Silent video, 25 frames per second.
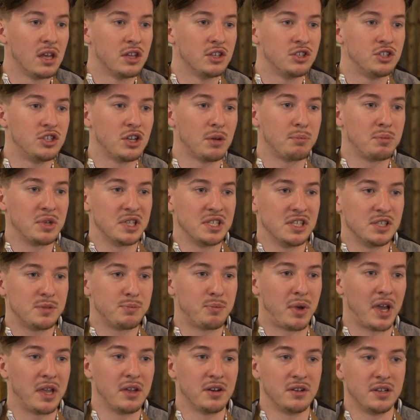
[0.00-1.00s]
Japanese
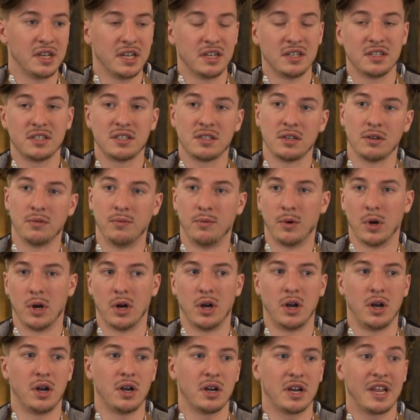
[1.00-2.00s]
pioneers
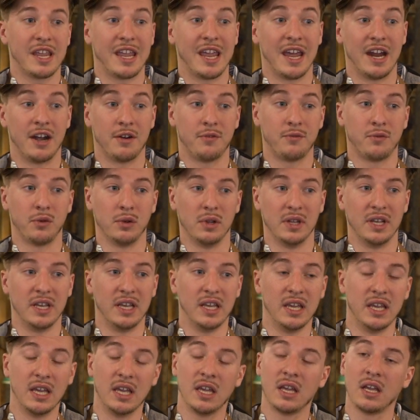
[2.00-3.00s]
were
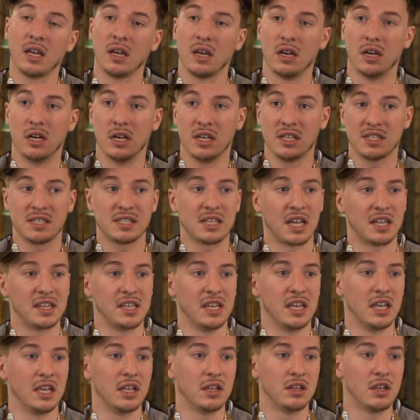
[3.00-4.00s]
carefully
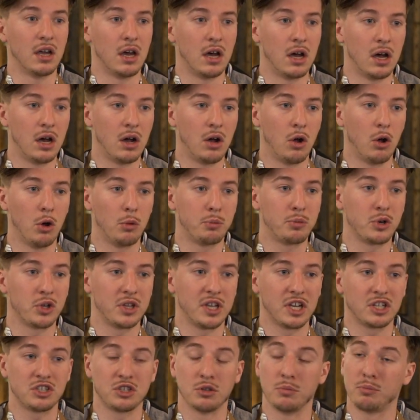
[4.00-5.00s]
studying the whole
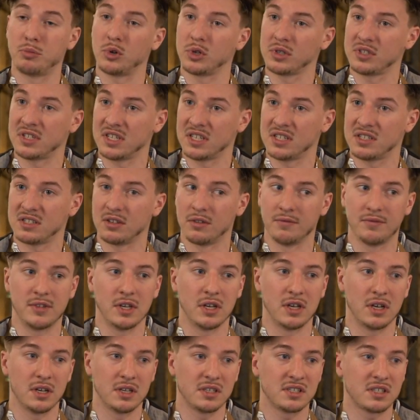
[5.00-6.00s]
production process of
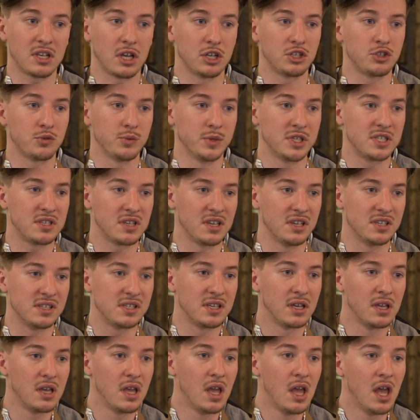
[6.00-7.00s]
the Scotch whiskies.